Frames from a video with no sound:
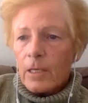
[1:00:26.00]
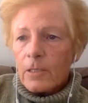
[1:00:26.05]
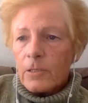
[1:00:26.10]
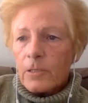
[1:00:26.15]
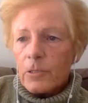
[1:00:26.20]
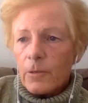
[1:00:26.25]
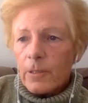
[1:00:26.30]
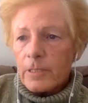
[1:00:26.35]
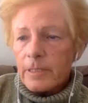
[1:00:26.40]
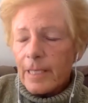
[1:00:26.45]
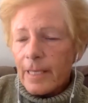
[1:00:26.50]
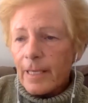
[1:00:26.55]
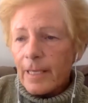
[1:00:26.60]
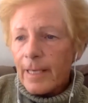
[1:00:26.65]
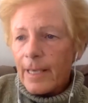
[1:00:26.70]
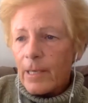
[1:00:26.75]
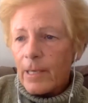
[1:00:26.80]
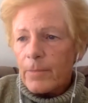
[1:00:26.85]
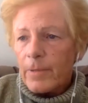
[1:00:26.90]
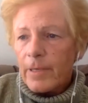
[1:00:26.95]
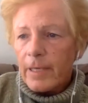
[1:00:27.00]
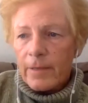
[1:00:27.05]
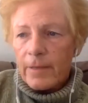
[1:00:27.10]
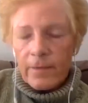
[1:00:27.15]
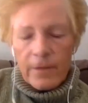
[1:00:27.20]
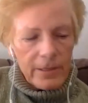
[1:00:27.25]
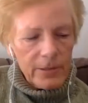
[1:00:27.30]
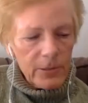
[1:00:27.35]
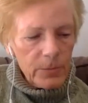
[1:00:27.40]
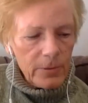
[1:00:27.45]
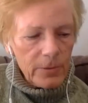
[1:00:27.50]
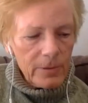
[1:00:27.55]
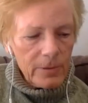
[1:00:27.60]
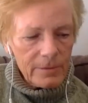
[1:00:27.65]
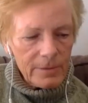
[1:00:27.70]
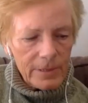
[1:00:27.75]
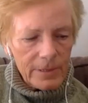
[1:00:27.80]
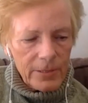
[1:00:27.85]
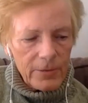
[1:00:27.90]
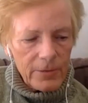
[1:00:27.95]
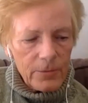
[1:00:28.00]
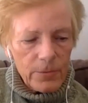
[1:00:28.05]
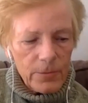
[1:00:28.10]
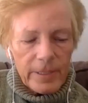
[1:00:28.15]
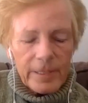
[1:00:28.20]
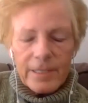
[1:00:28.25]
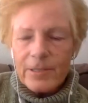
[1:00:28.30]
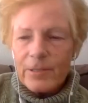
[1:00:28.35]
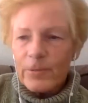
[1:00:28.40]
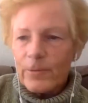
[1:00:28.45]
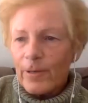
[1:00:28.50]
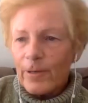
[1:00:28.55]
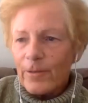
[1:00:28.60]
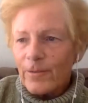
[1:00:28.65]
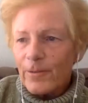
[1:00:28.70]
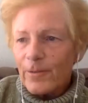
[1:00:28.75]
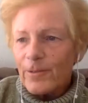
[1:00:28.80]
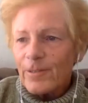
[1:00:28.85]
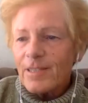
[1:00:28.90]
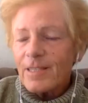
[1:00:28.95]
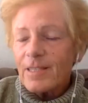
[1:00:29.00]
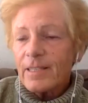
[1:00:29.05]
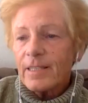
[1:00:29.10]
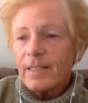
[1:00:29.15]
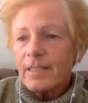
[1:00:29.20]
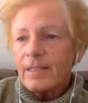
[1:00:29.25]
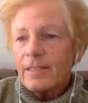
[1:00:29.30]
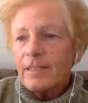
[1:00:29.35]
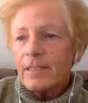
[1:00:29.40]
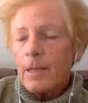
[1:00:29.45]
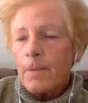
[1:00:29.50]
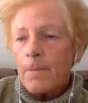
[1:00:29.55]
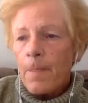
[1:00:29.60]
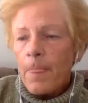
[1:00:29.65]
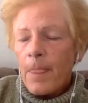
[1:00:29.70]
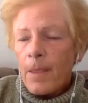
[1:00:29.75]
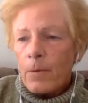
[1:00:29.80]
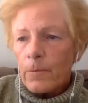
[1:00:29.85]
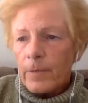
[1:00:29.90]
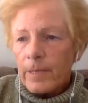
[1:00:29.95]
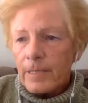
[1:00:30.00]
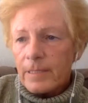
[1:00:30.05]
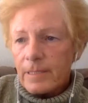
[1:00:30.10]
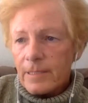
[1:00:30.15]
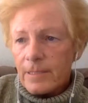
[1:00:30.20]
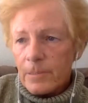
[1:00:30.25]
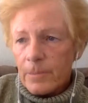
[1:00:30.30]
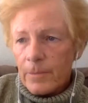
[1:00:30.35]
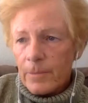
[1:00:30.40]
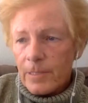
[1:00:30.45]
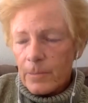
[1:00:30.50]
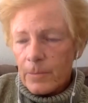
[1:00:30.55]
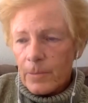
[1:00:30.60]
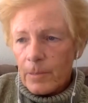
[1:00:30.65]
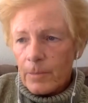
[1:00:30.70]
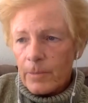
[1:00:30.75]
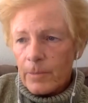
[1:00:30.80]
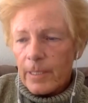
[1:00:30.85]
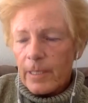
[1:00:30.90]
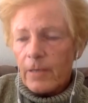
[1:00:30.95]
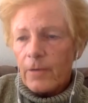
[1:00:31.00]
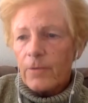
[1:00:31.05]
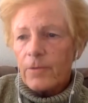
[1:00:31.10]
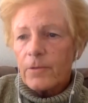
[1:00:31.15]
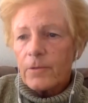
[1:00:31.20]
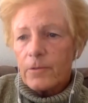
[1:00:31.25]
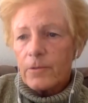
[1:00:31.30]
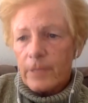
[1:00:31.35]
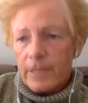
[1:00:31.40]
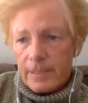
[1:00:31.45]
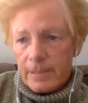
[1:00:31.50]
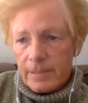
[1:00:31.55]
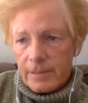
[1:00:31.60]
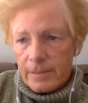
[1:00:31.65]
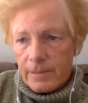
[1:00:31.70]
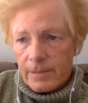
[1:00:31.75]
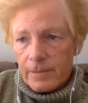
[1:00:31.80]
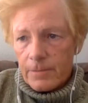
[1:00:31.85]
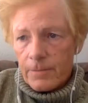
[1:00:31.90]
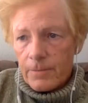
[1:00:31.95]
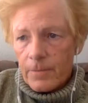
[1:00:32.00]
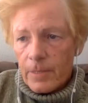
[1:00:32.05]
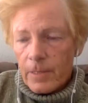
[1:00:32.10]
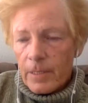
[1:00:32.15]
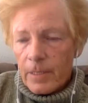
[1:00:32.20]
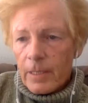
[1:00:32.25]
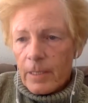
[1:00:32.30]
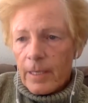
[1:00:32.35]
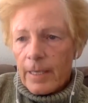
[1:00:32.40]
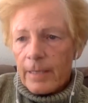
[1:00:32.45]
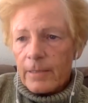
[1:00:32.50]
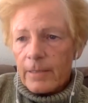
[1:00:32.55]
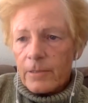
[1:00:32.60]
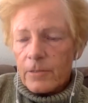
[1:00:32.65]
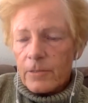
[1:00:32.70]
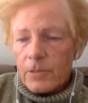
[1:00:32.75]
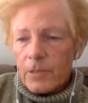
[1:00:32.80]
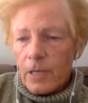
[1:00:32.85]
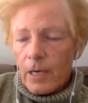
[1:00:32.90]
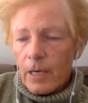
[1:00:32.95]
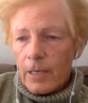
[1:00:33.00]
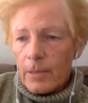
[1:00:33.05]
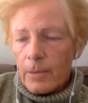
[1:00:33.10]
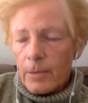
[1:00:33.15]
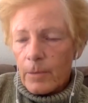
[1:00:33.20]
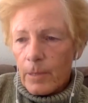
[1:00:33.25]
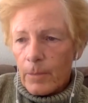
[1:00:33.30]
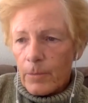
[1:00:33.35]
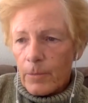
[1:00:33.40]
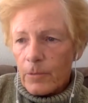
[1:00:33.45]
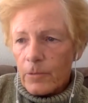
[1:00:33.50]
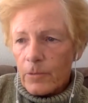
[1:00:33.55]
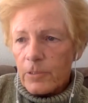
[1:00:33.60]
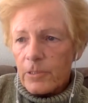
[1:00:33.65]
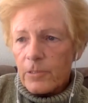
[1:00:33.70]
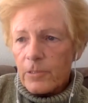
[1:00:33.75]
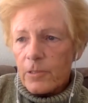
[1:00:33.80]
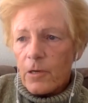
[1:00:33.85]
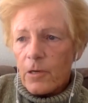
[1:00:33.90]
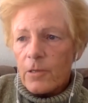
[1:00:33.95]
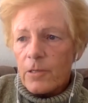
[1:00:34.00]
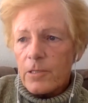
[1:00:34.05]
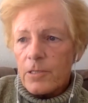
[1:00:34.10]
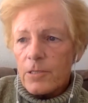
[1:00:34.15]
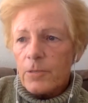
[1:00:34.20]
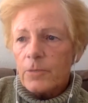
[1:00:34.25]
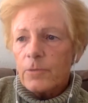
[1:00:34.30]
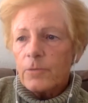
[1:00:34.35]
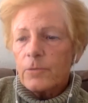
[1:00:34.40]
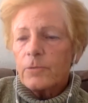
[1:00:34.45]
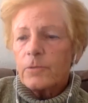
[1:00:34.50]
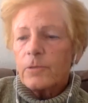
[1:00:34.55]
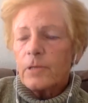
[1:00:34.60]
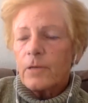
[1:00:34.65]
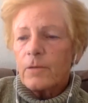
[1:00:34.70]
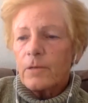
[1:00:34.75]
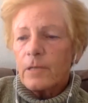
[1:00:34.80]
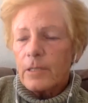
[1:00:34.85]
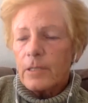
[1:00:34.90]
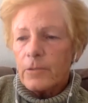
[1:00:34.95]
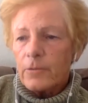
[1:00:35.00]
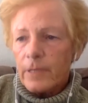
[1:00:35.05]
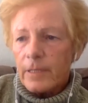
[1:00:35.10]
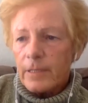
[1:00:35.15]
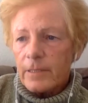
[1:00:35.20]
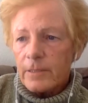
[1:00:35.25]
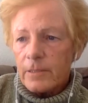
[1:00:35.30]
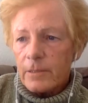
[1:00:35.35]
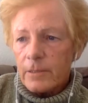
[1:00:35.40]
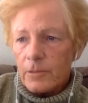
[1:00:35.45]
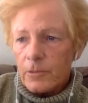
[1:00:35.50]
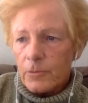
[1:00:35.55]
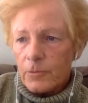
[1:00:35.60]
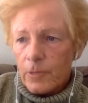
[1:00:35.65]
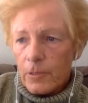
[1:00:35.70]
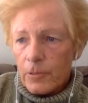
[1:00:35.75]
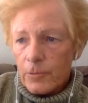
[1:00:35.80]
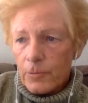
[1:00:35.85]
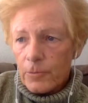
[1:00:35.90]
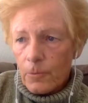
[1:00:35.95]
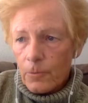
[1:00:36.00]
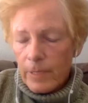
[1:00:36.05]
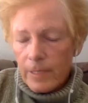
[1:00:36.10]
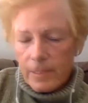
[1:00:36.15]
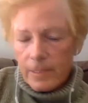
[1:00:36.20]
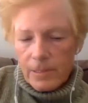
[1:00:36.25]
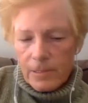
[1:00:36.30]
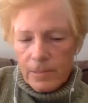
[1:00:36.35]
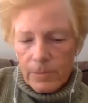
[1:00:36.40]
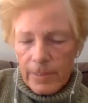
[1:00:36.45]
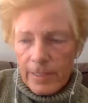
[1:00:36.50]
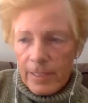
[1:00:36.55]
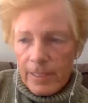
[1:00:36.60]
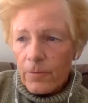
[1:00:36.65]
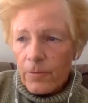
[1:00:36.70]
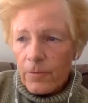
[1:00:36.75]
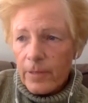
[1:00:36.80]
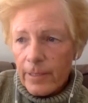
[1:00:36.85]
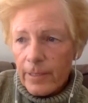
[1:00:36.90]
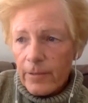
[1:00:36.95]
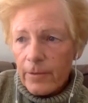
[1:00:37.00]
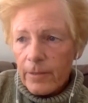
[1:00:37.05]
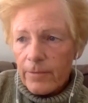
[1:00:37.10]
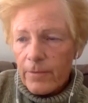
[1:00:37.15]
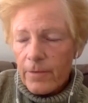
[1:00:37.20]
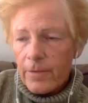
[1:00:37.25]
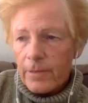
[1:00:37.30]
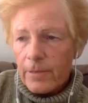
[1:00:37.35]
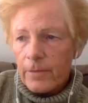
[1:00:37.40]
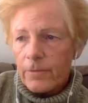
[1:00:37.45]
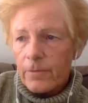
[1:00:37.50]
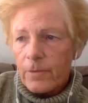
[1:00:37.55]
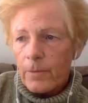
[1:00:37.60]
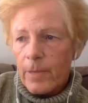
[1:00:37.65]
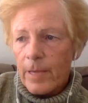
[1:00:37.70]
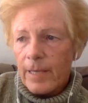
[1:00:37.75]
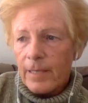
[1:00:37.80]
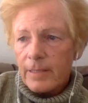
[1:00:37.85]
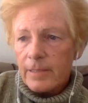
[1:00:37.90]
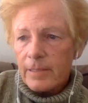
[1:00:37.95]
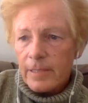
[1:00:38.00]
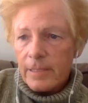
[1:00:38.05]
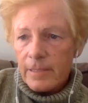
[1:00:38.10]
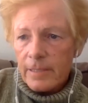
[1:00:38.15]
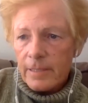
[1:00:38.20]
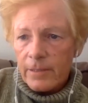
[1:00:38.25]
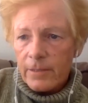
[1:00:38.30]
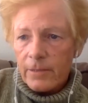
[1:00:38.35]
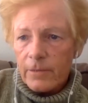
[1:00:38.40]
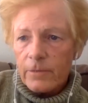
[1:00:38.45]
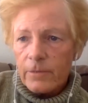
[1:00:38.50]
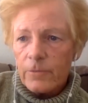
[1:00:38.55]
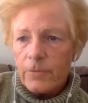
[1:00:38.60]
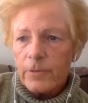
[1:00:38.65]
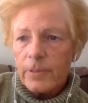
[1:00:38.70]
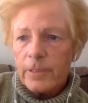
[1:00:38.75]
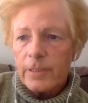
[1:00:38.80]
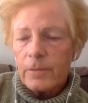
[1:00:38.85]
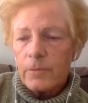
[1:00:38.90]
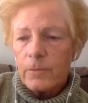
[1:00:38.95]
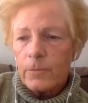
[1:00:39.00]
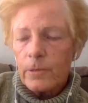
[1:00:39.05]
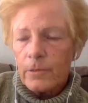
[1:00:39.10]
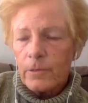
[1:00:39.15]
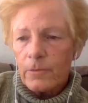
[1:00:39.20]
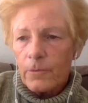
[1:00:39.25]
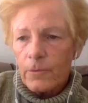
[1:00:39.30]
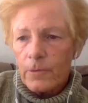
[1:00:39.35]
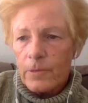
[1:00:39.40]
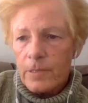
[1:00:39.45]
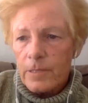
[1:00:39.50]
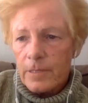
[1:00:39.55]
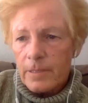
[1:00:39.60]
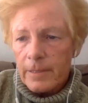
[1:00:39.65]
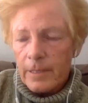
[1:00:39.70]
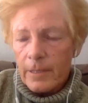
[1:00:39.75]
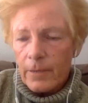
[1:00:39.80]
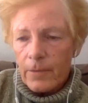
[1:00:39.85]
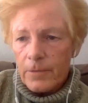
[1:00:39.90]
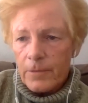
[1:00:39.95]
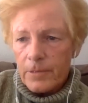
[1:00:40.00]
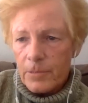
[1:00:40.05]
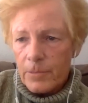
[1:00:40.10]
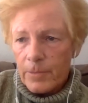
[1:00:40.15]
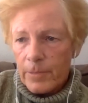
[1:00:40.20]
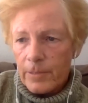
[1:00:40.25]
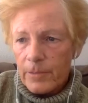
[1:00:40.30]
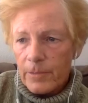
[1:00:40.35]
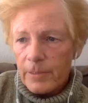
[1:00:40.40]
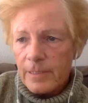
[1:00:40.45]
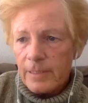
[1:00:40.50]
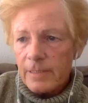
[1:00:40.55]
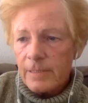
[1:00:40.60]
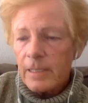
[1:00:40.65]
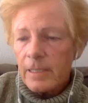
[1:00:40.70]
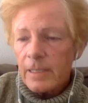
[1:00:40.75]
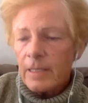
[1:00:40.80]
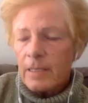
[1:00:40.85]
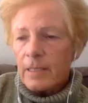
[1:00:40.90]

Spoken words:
So our second campaign that you could read into our first is racism as a public health crisis. And our approaches are to address structural racism in healthcare, everything from access and delivery, workforce and health disparities,